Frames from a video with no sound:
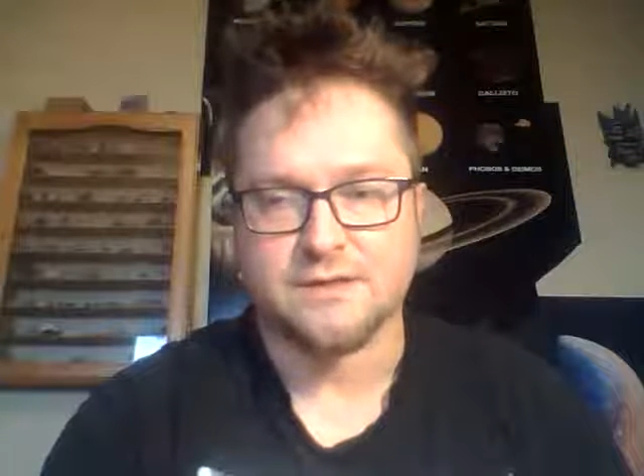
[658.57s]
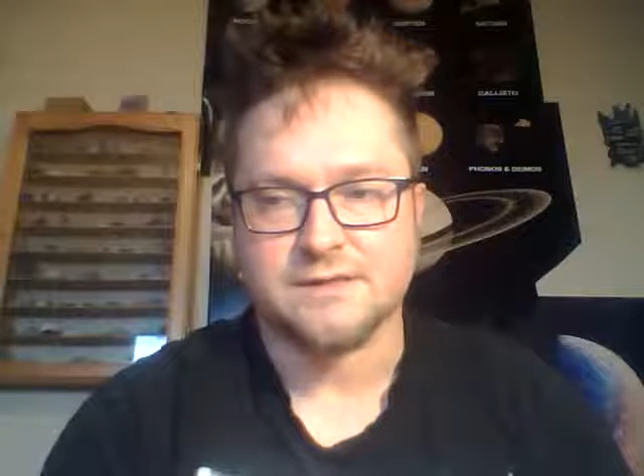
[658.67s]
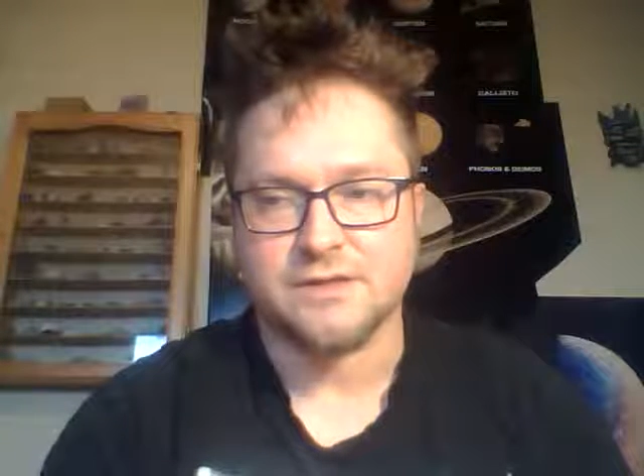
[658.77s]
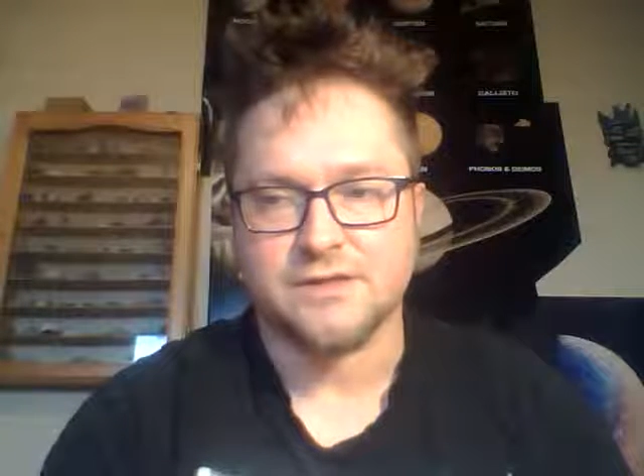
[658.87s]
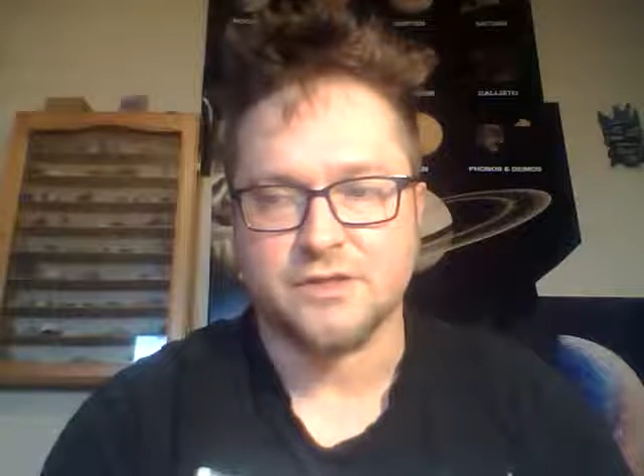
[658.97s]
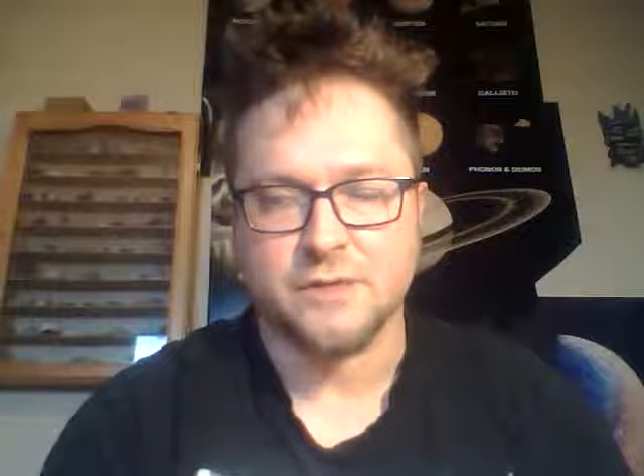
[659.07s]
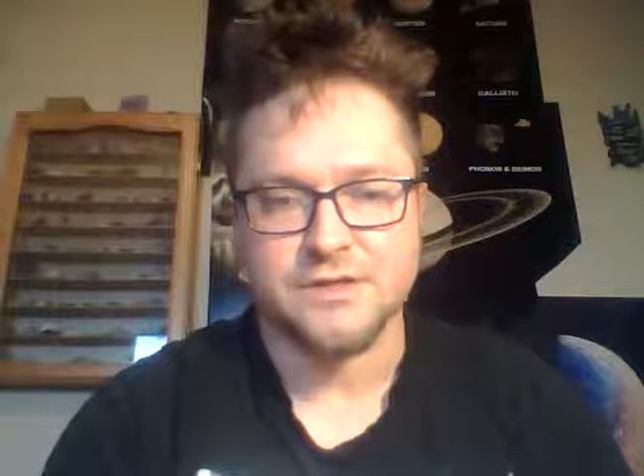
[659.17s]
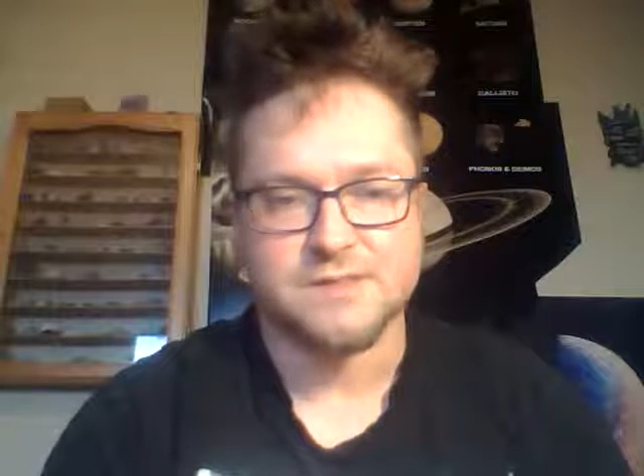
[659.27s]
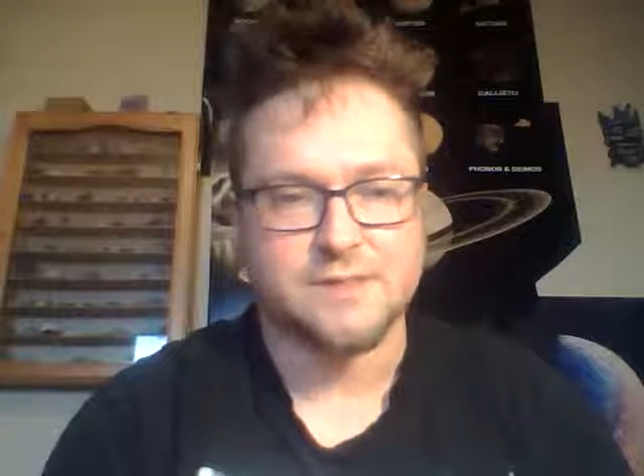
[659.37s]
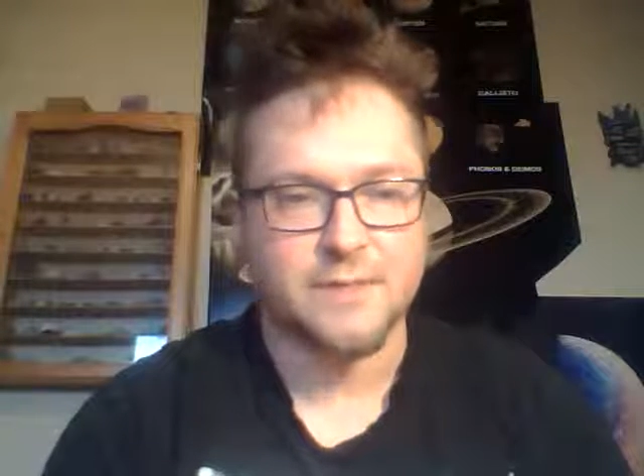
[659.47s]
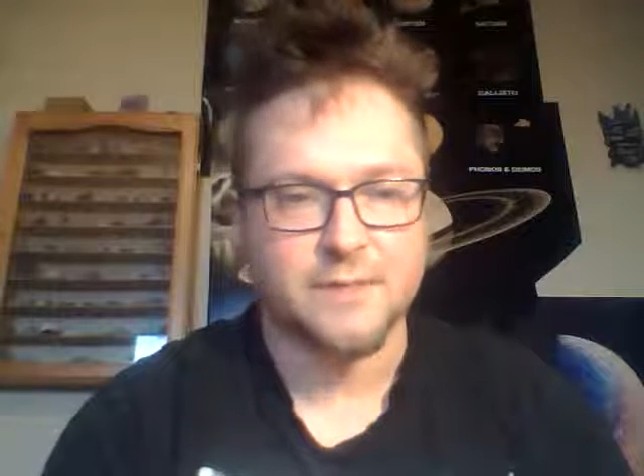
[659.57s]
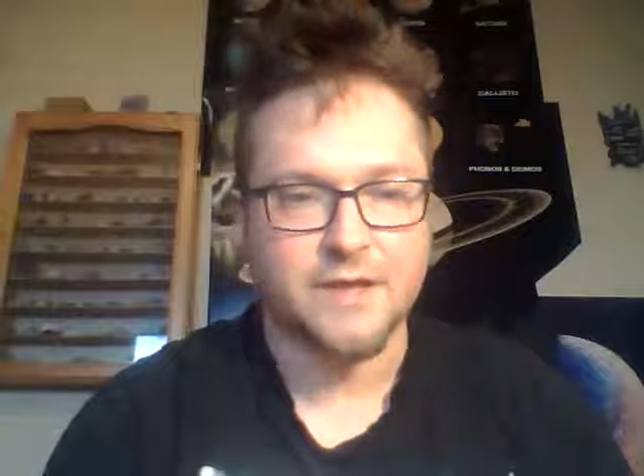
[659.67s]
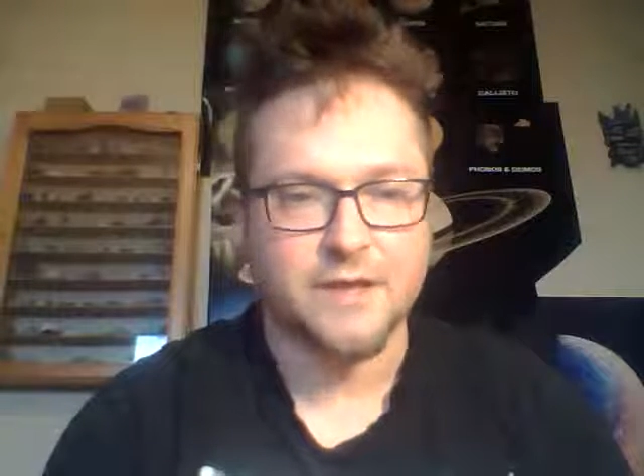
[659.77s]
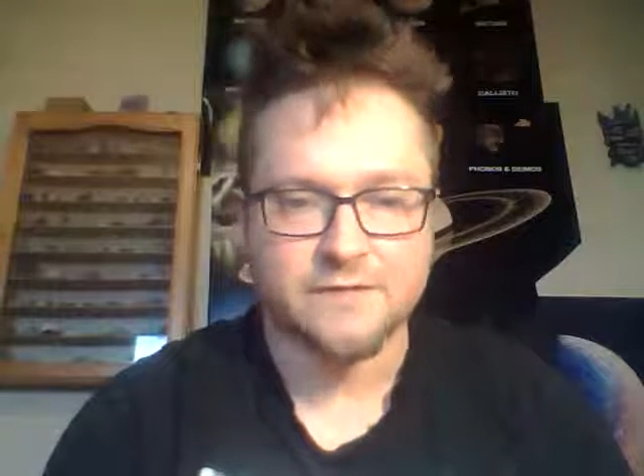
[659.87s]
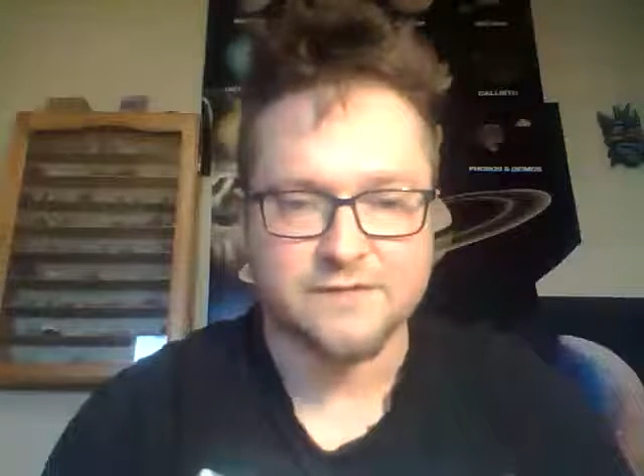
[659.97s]
such situations in the
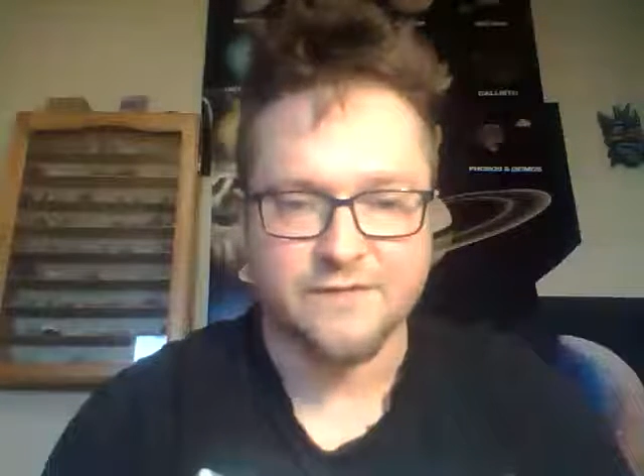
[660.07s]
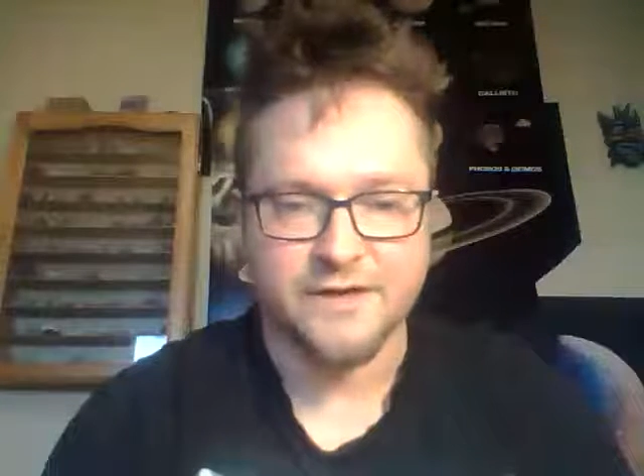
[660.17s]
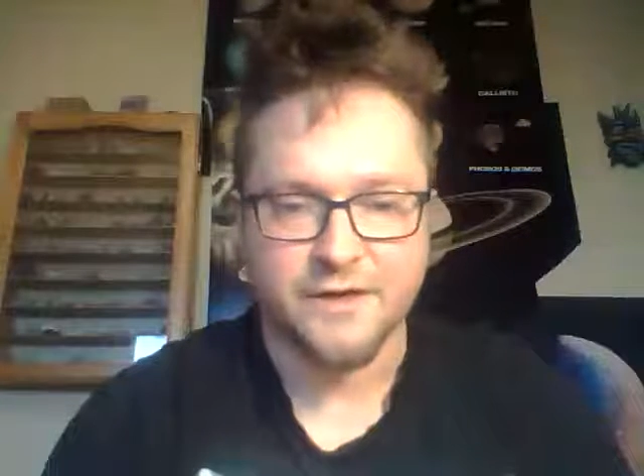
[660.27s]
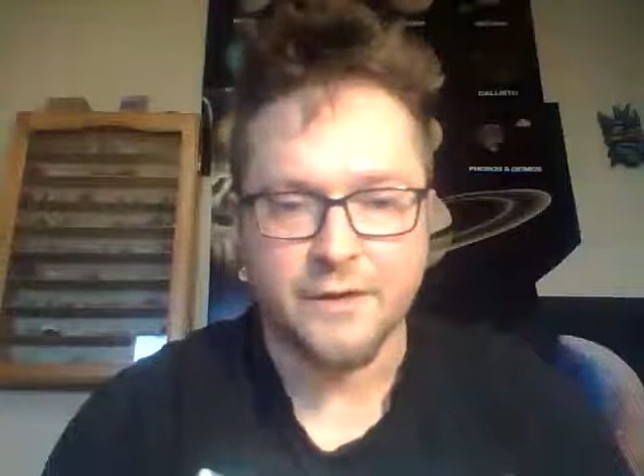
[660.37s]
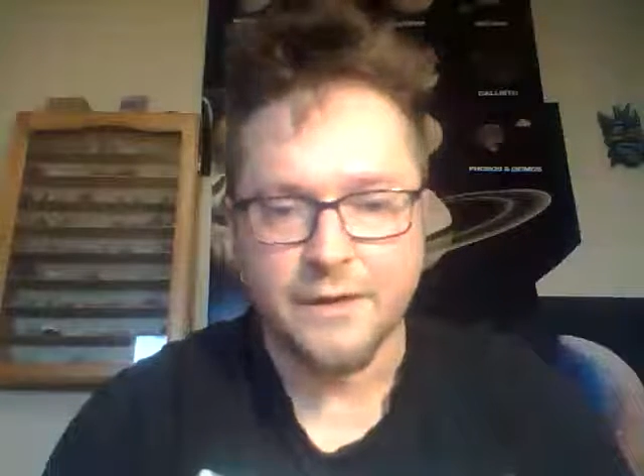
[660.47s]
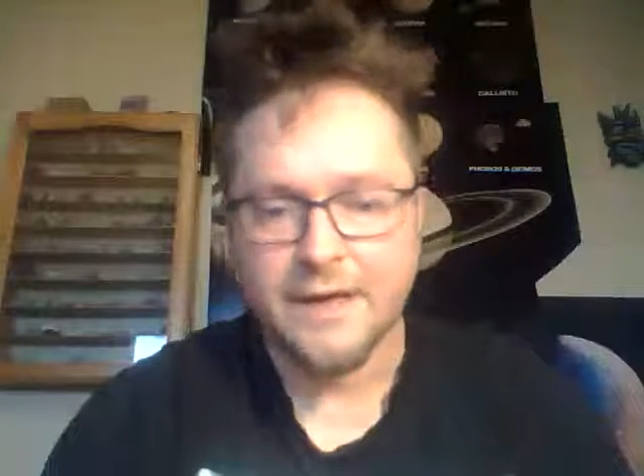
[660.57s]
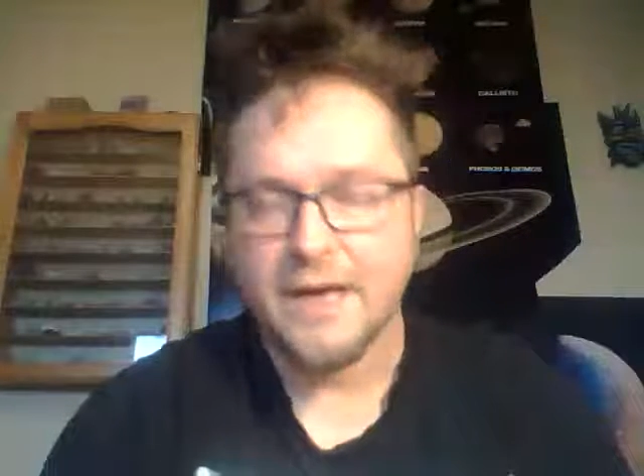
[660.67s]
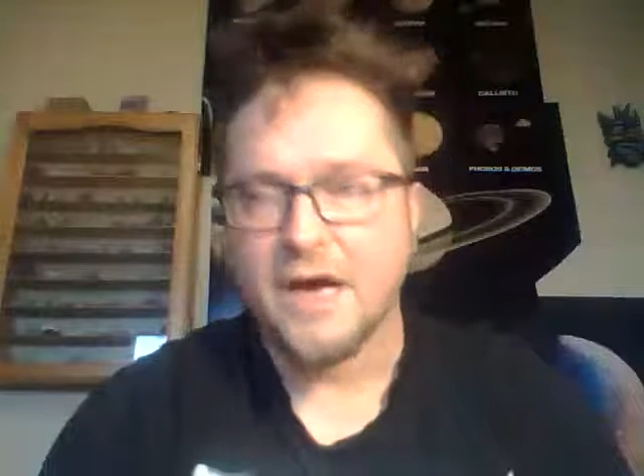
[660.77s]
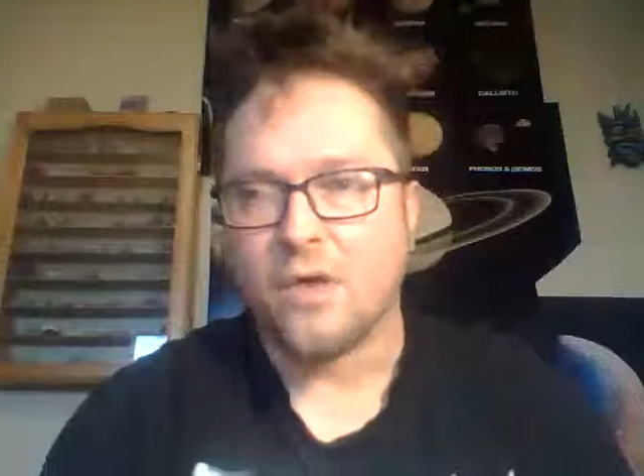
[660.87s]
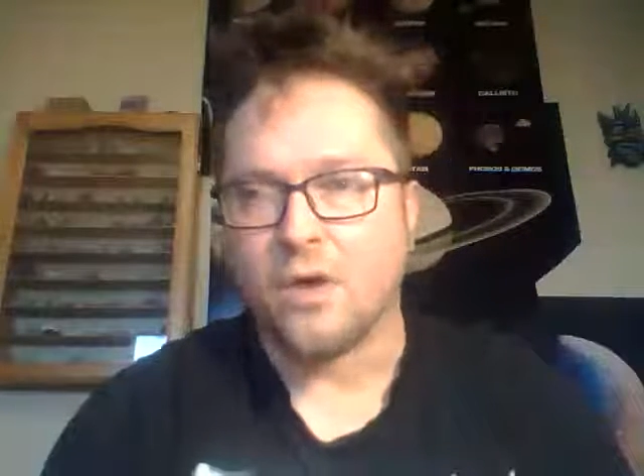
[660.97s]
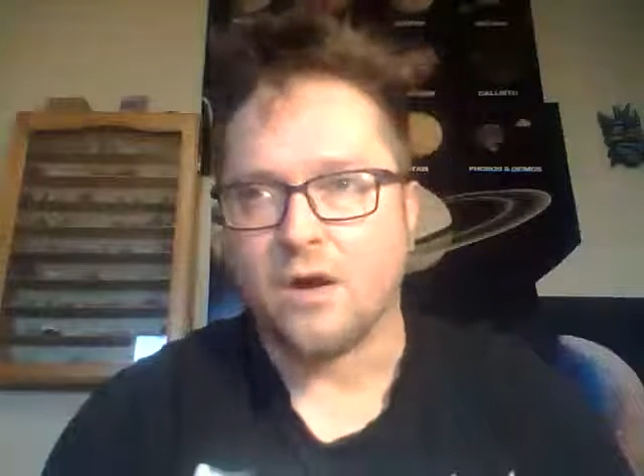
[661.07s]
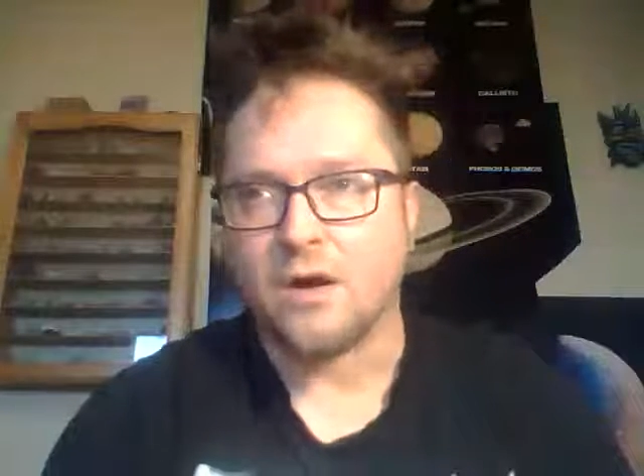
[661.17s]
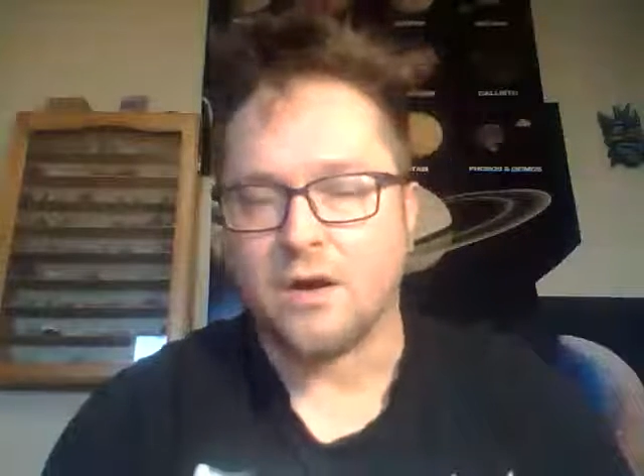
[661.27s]
beginning of this video, where